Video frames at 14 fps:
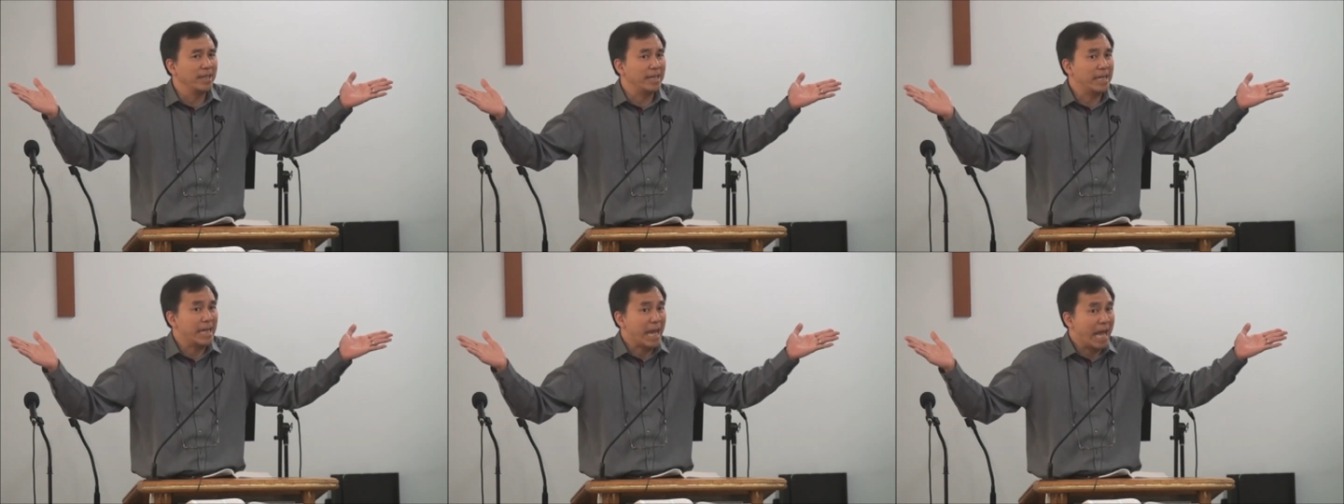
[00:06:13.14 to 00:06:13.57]

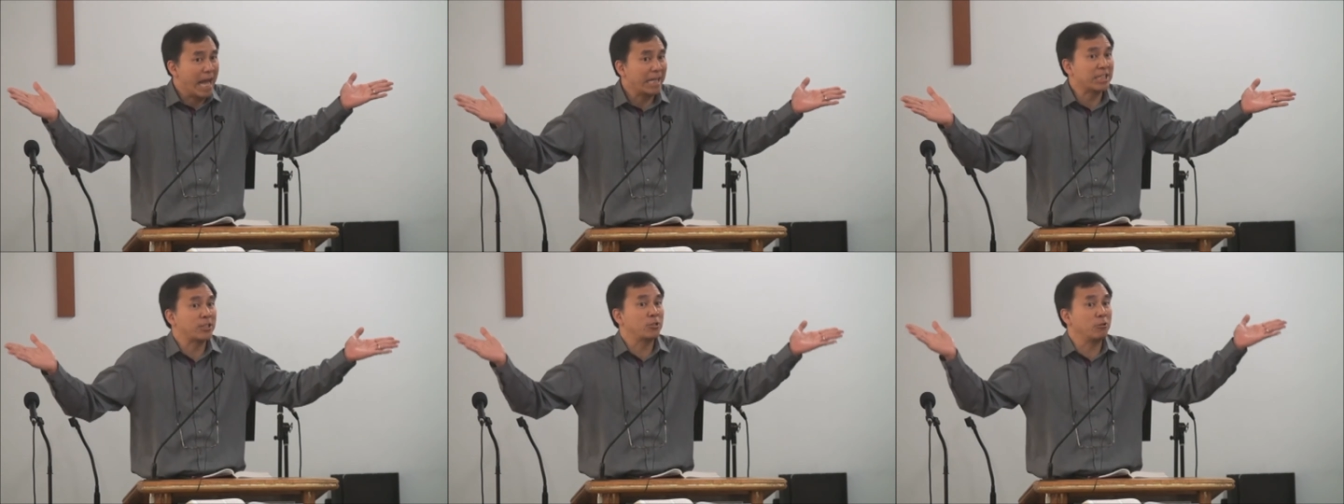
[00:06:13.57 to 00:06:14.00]
He
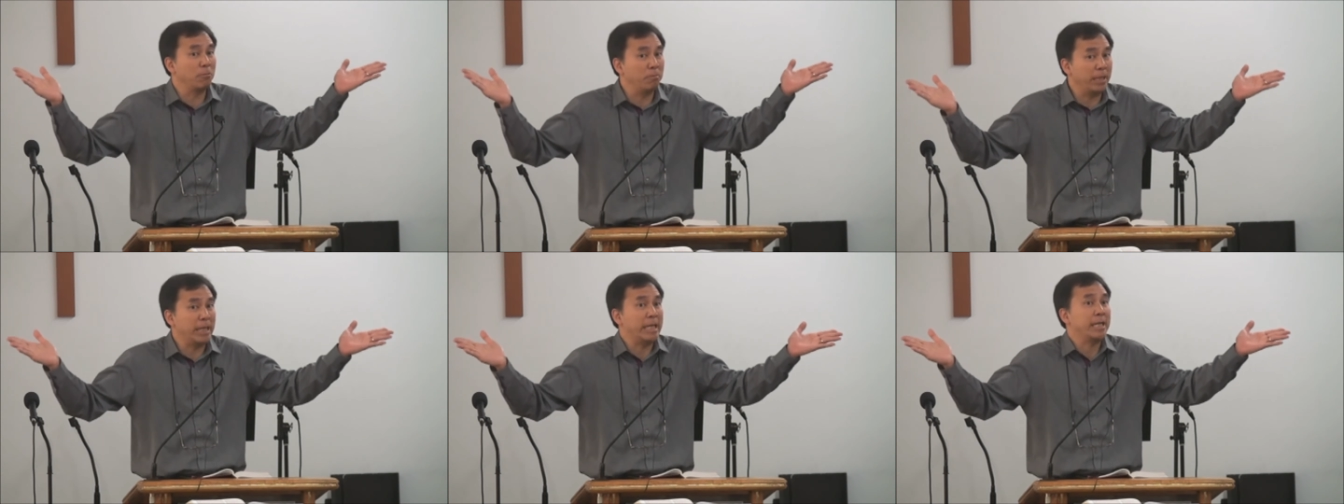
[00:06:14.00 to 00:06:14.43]
has to
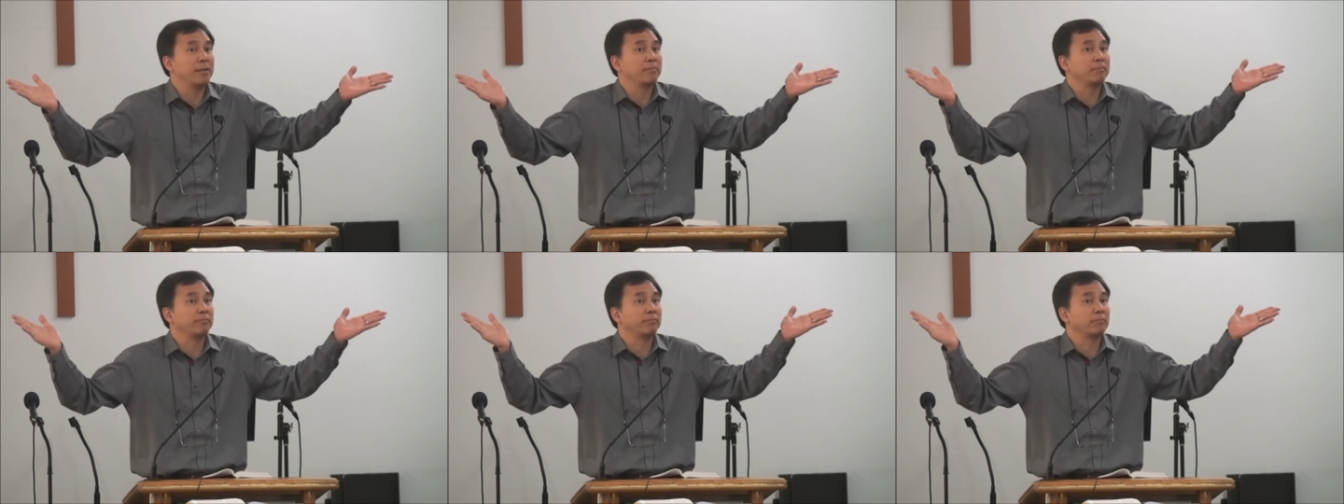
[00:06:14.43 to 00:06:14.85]
be
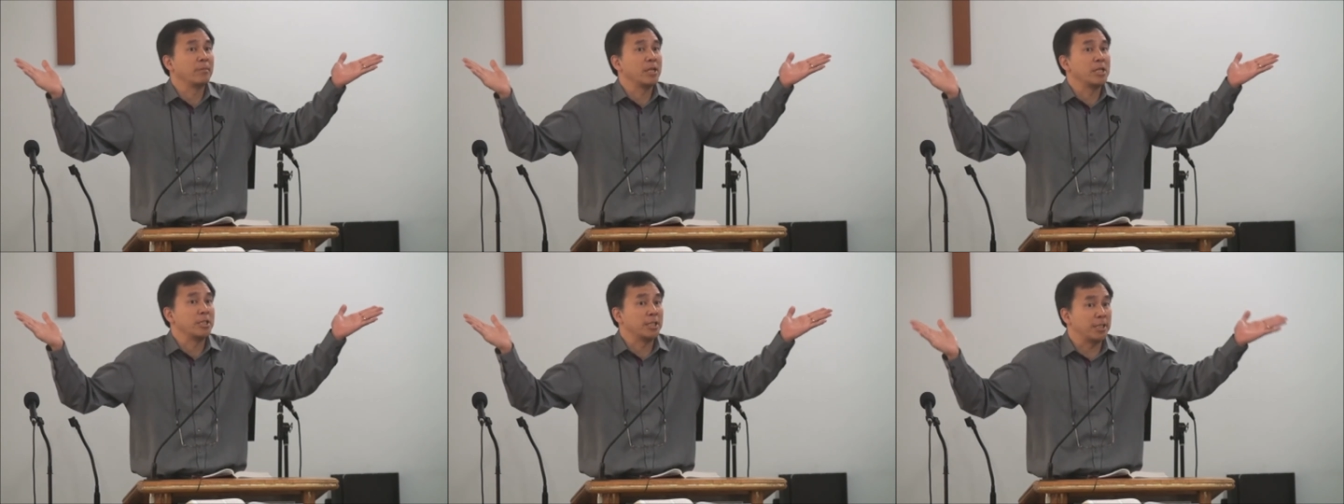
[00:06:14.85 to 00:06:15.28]

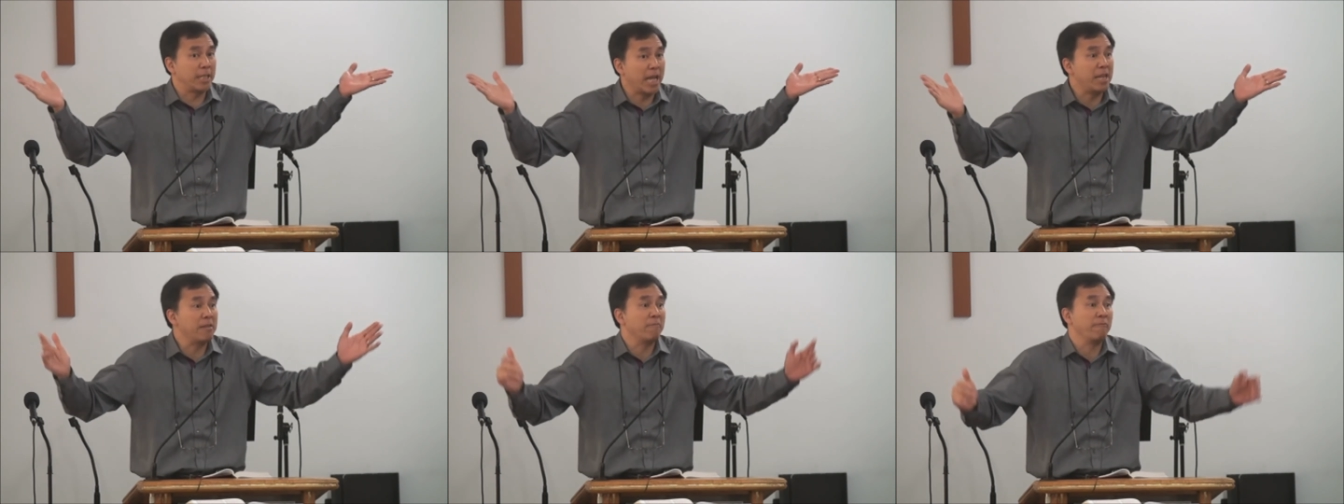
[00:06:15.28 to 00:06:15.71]

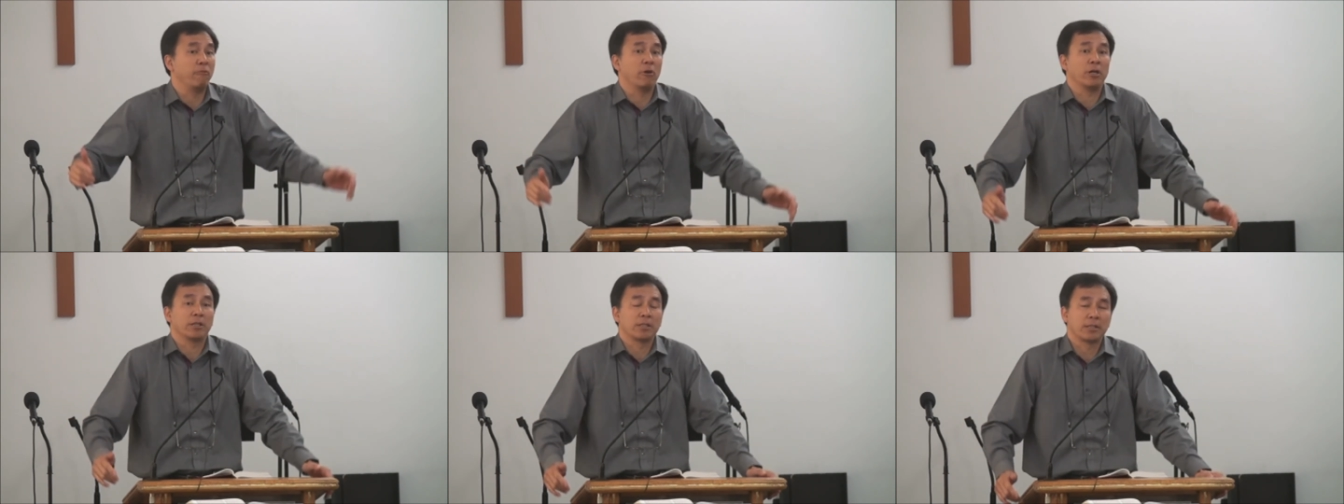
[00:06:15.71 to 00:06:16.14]
sin
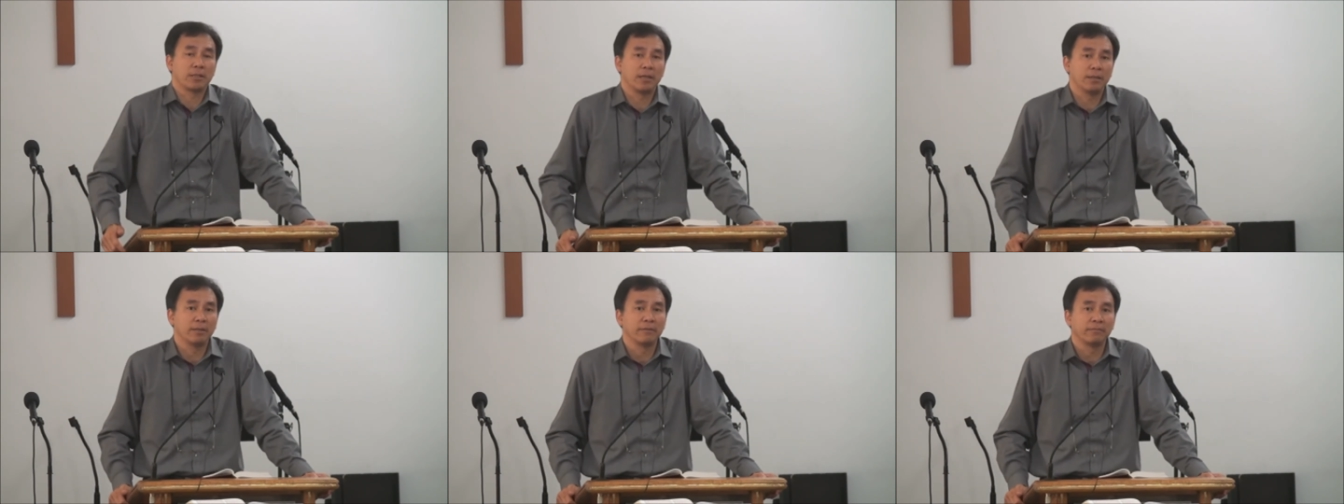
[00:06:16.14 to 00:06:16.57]
for
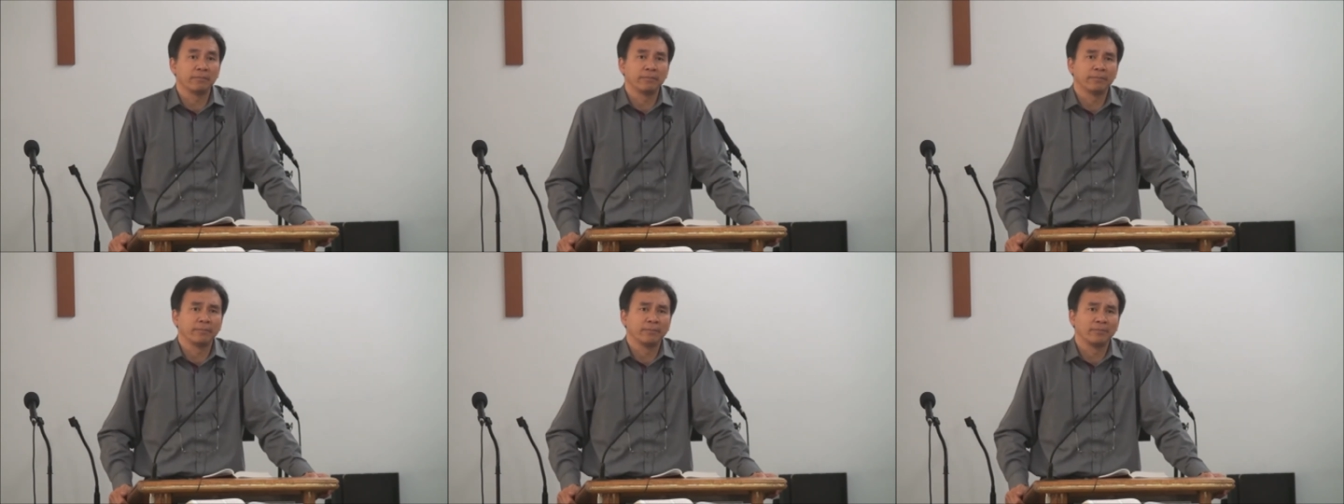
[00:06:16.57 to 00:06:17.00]
us,
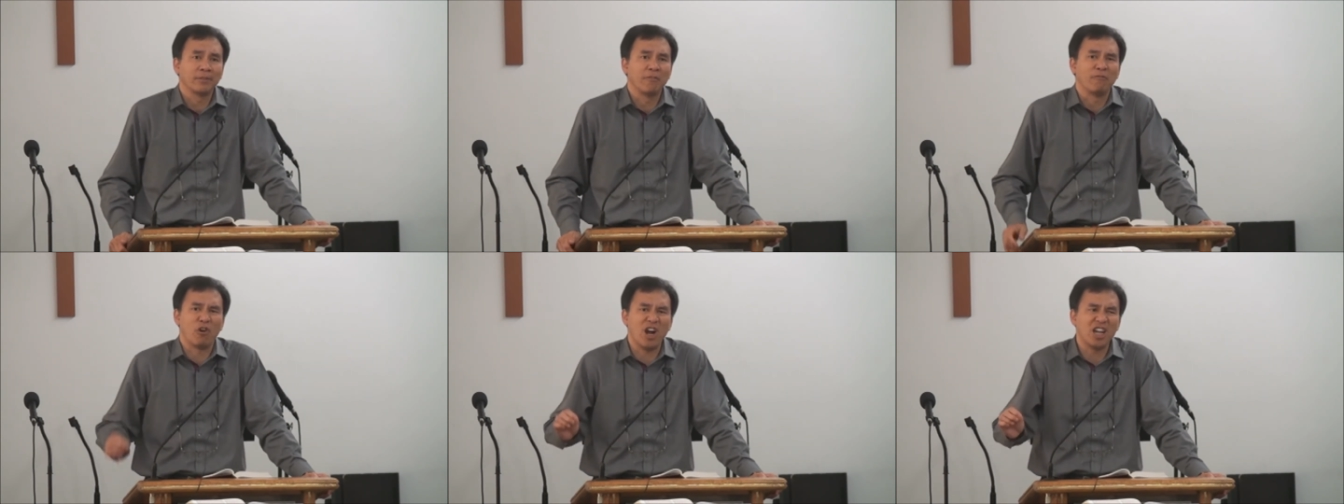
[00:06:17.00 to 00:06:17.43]

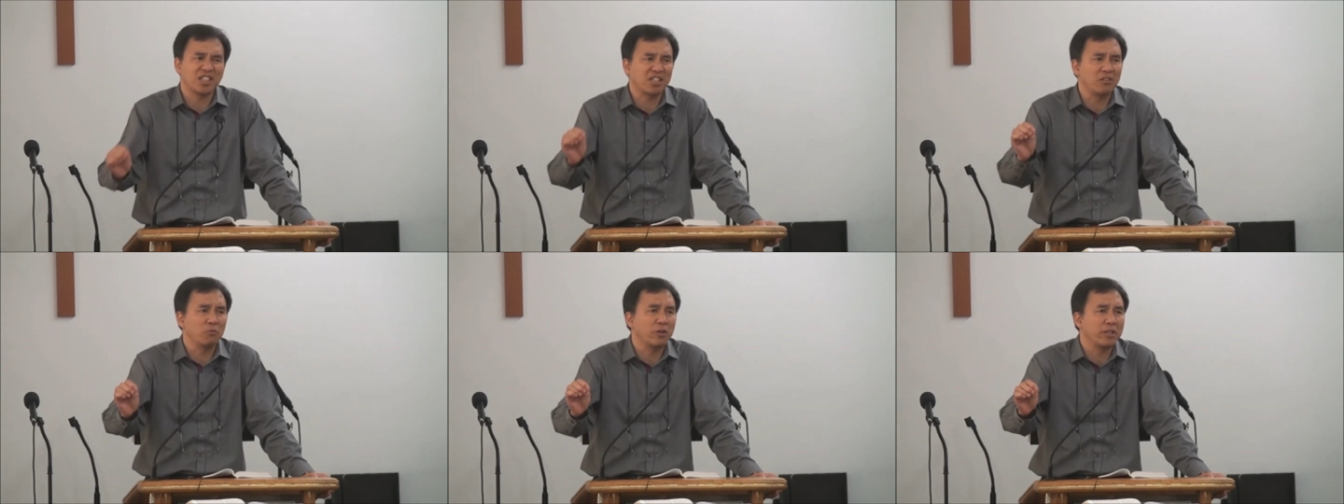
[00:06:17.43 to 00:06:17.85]
for
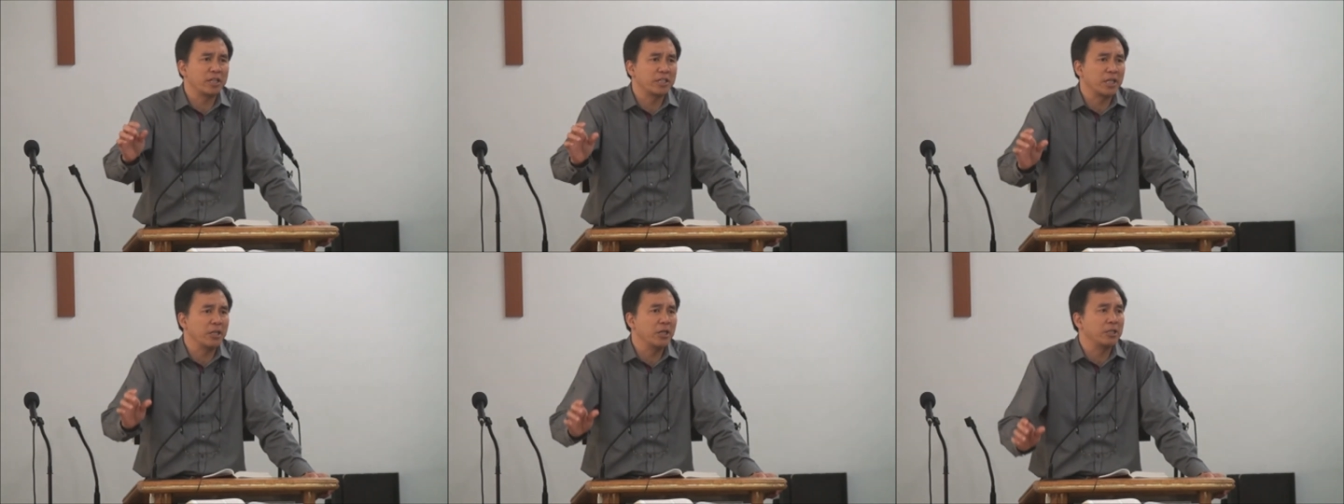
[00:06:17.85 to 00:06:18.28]
us unworthy
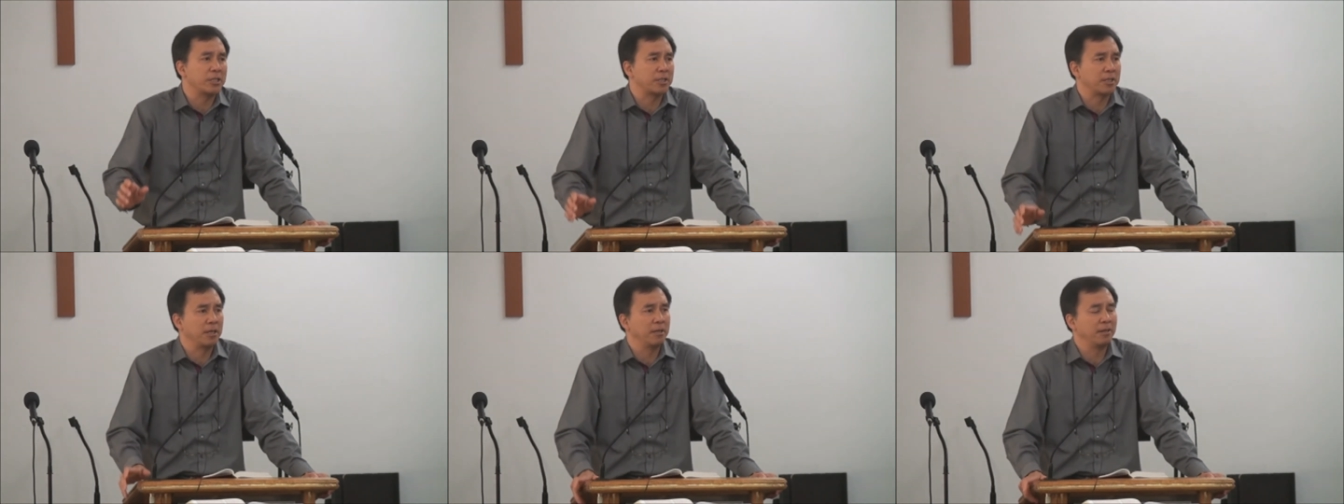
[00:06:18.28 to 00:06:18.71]

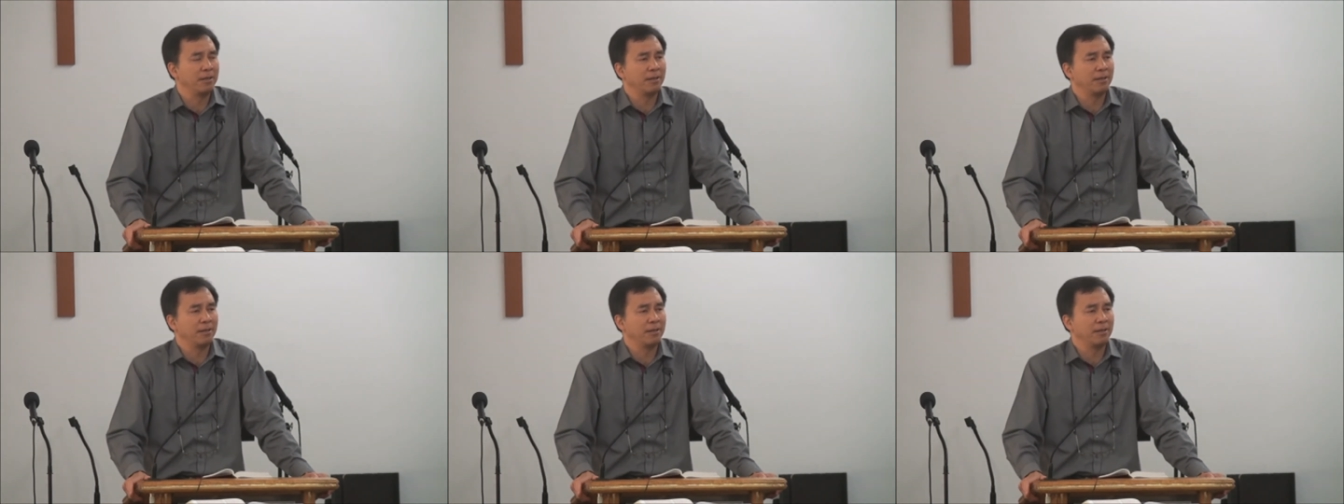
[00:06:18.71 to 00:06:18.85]
sinners